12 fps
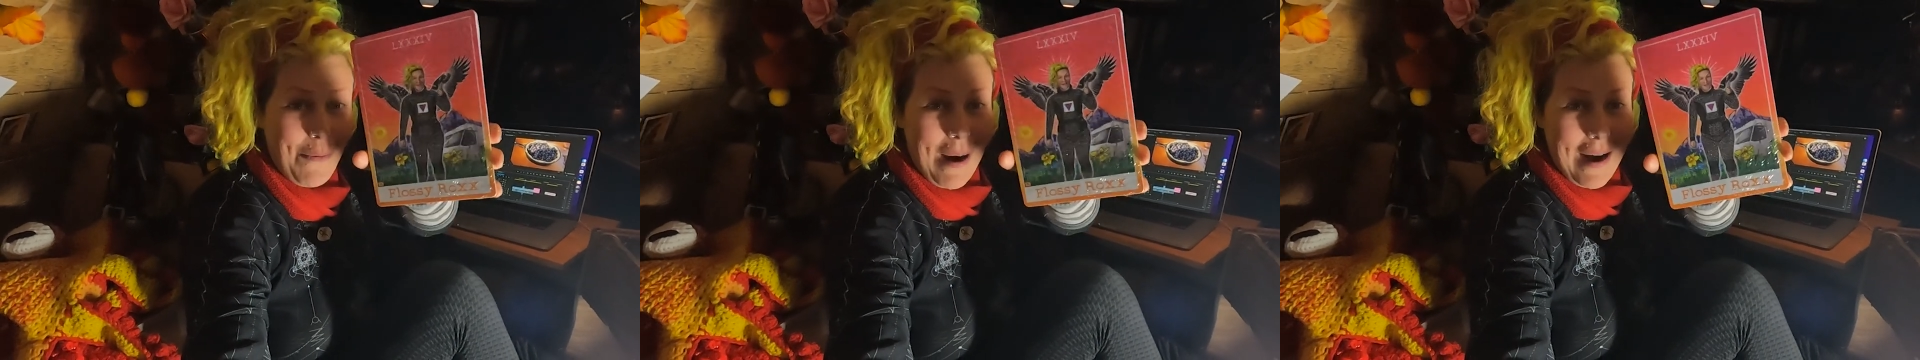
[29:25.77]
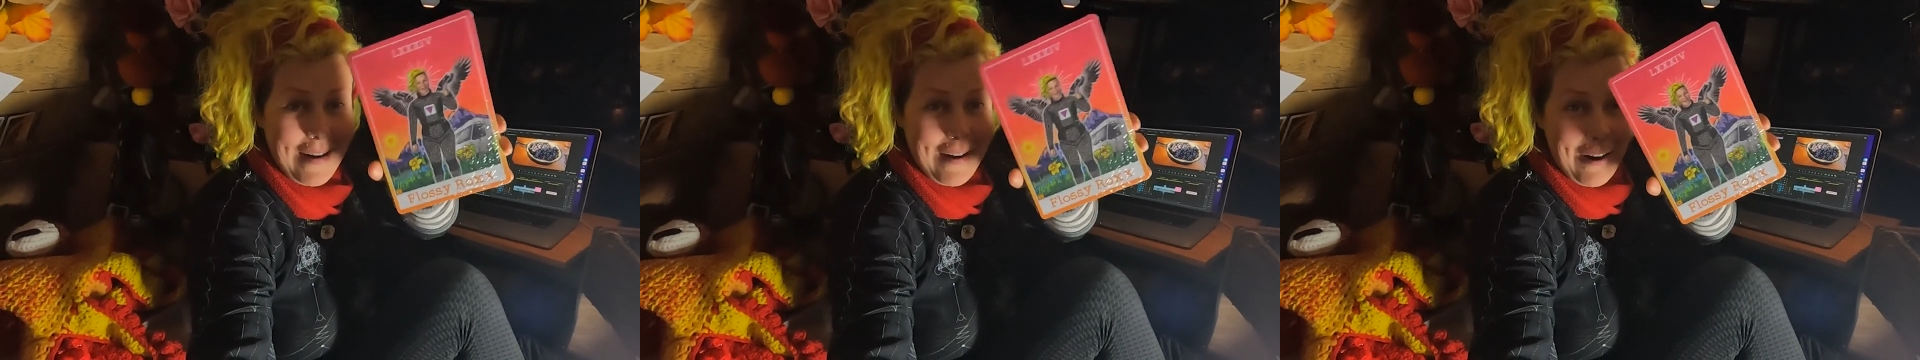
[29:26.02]

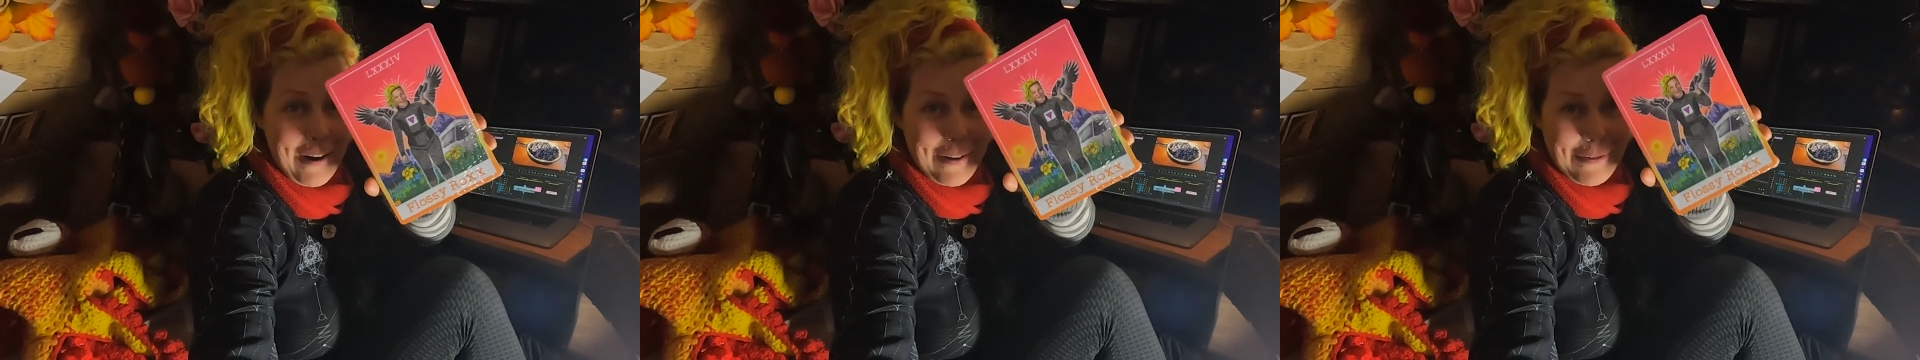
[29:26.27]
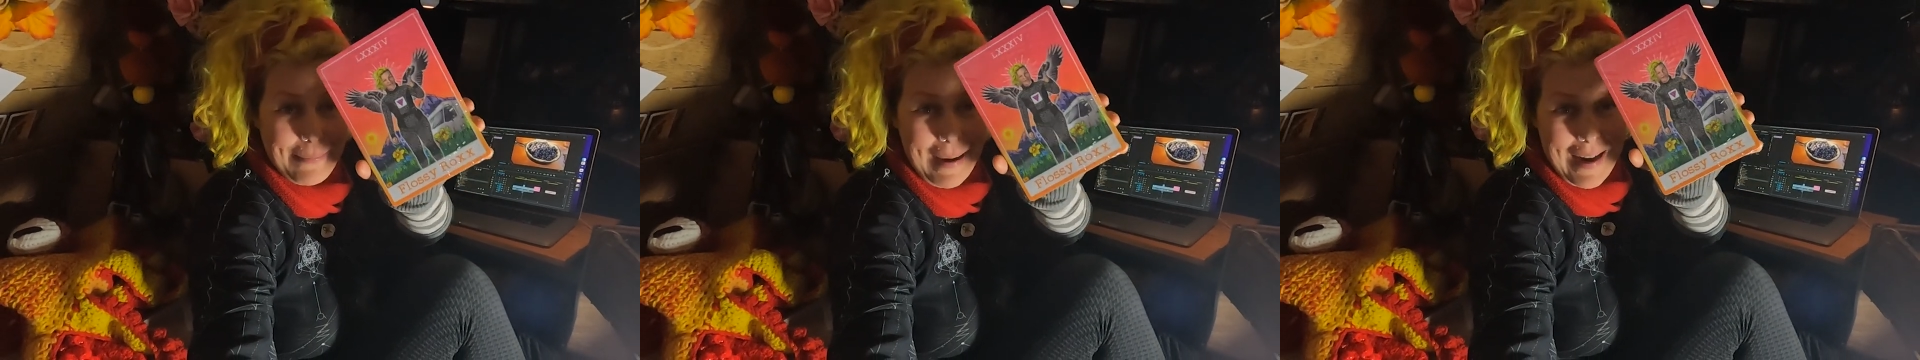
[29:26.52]
one
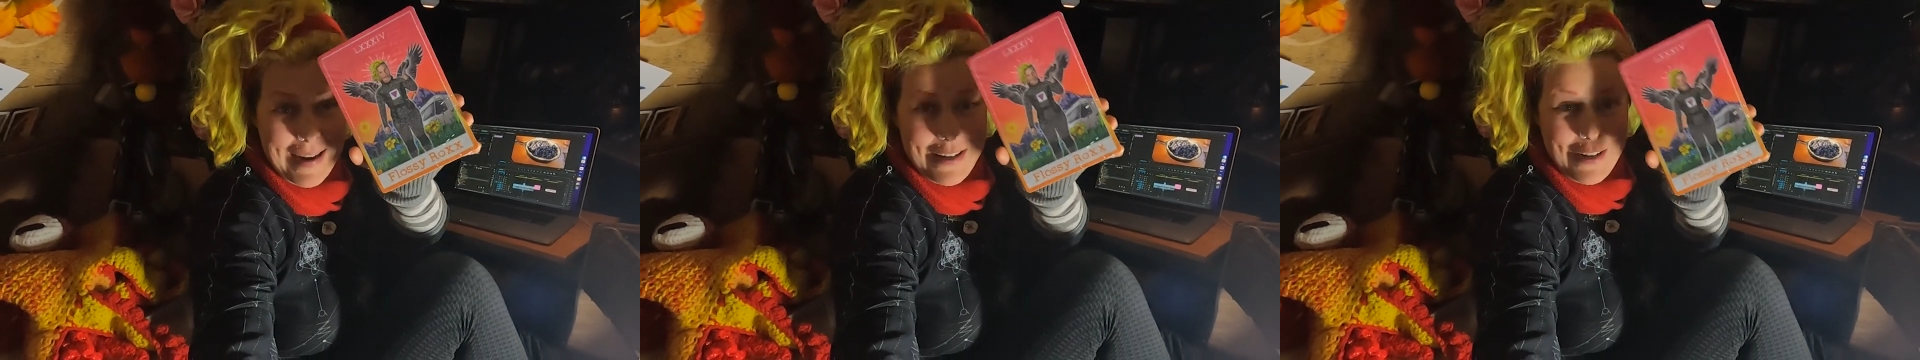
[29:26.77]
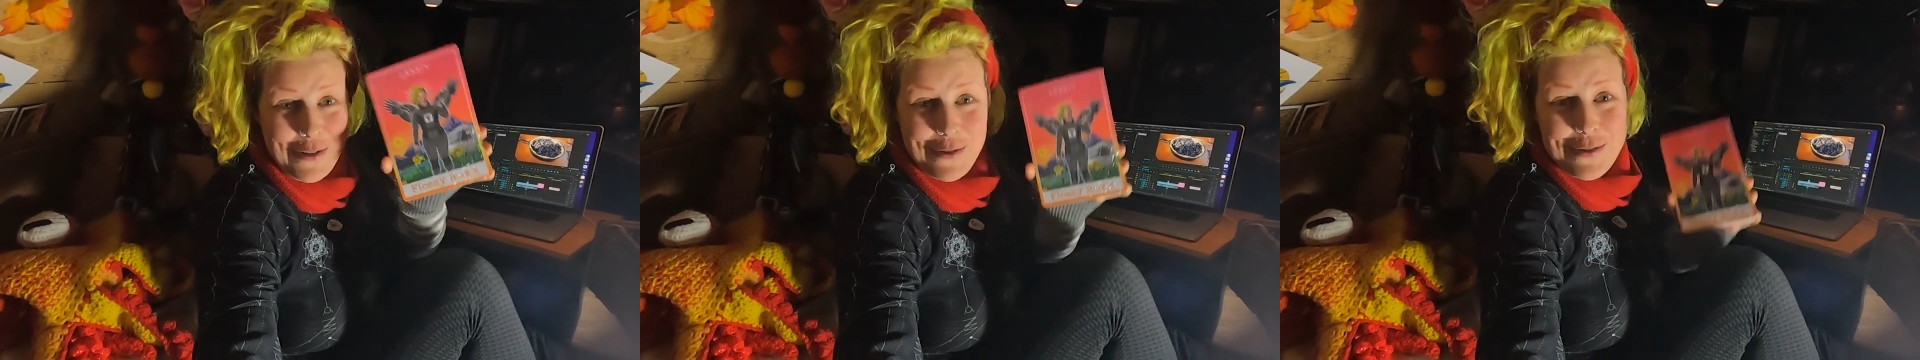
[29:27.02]
of my
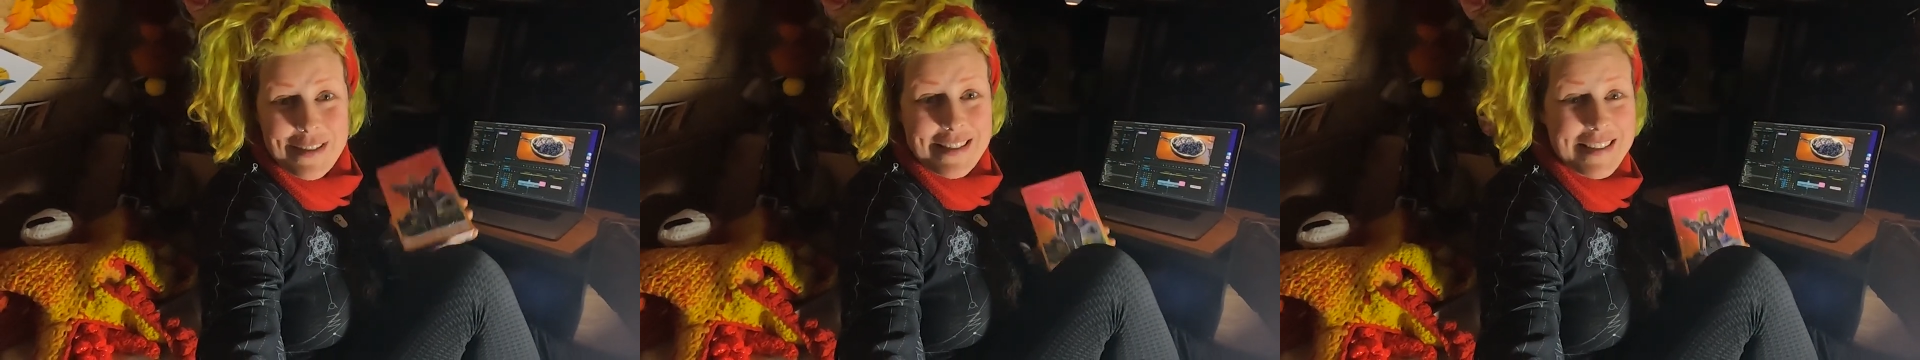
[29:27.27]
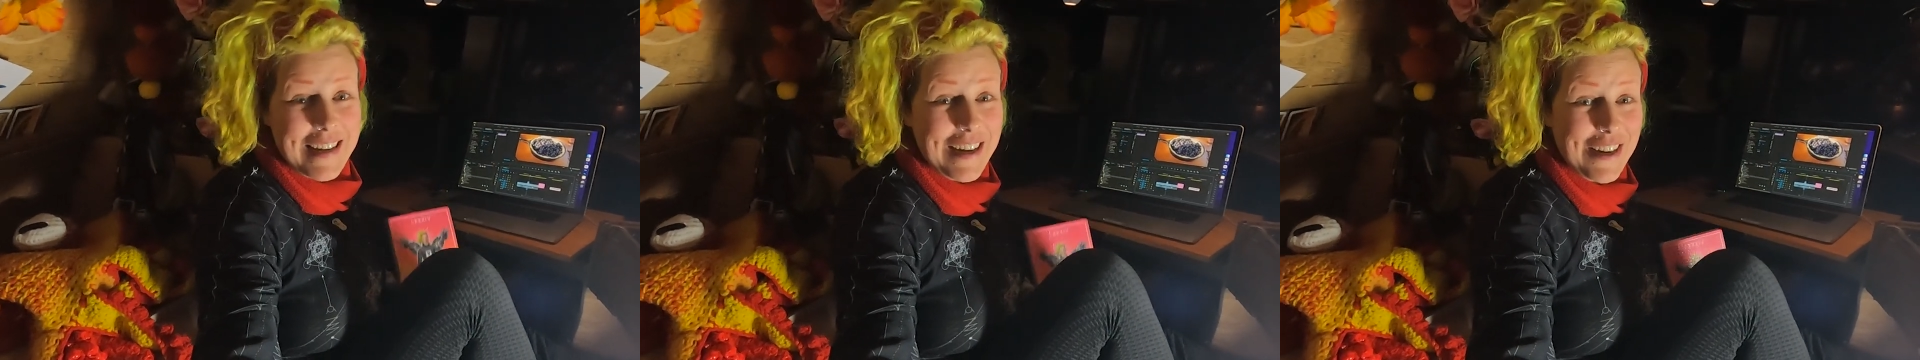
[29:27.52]
new
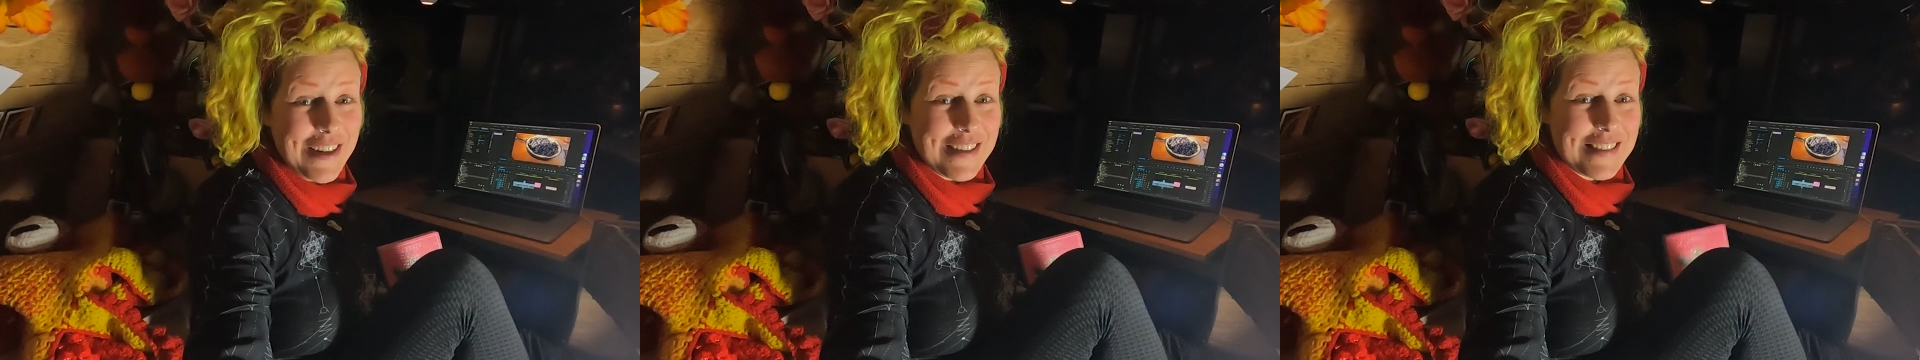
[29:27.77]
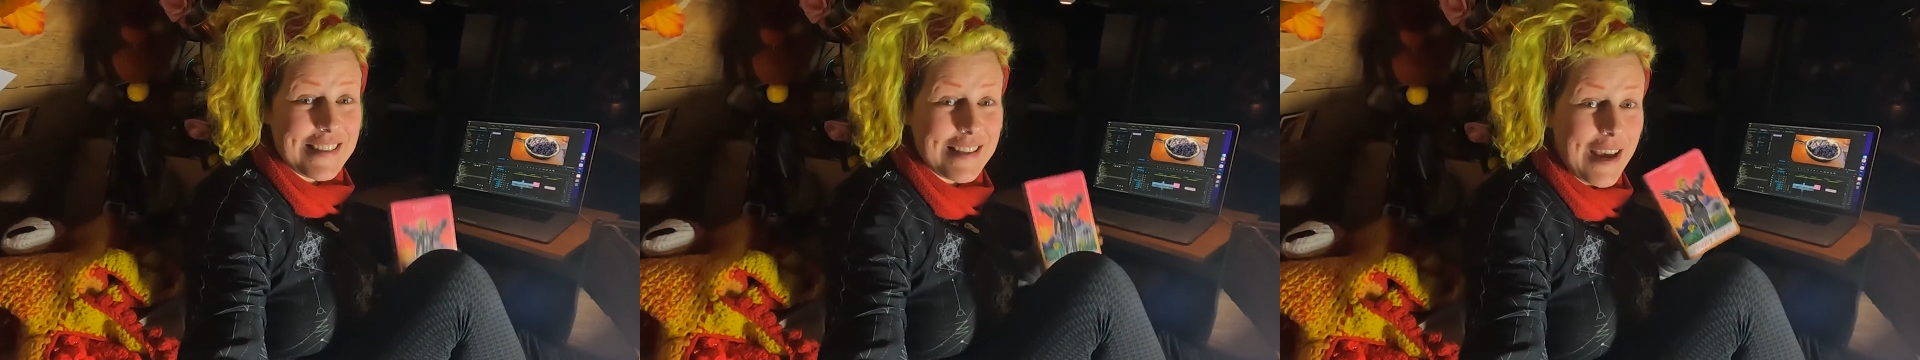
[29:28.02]
stickers.